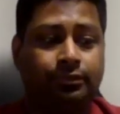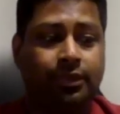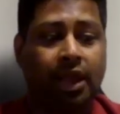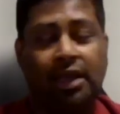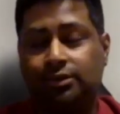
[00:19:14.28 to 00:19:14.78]

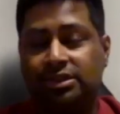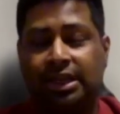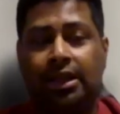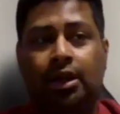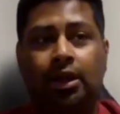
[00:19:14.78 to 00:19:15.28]
as I was
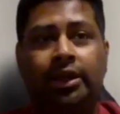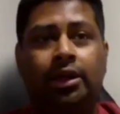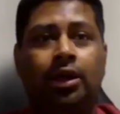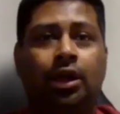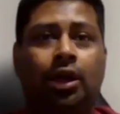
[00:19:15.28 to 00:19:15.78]
telling
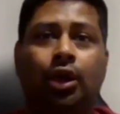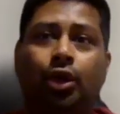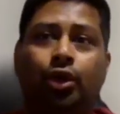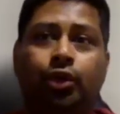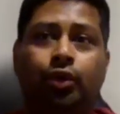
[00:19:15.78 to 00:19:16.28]
earlier,
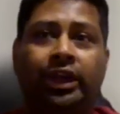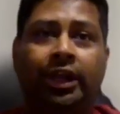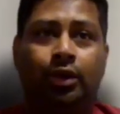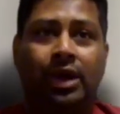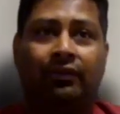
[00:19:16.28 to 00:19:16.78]
you need
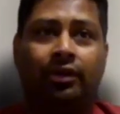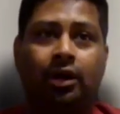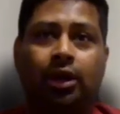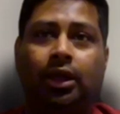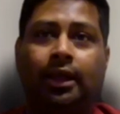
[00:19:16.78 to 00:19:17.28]
to have a
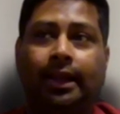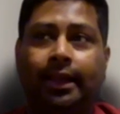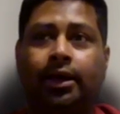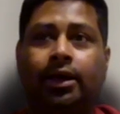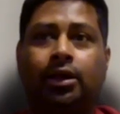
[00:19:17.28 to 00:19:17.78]

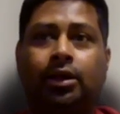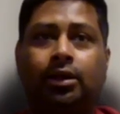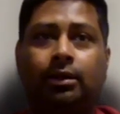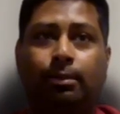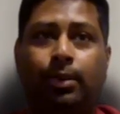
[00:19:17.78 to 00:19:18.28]
clear
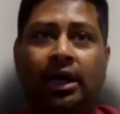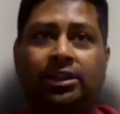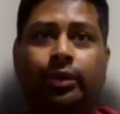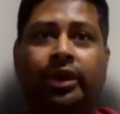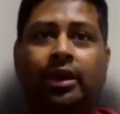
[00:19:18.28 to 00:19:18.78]

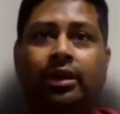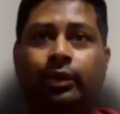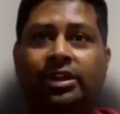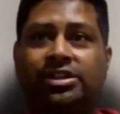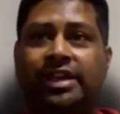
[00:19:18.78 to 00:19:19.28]
pathway
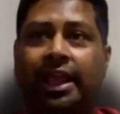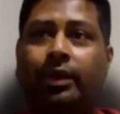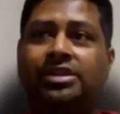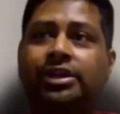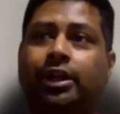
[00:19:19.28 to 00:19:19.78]
which
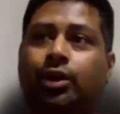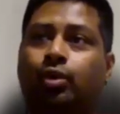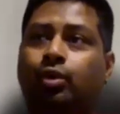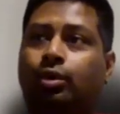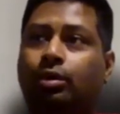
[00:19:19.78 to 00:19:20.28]
segues
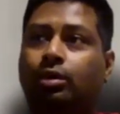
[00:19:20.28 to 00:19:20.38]
into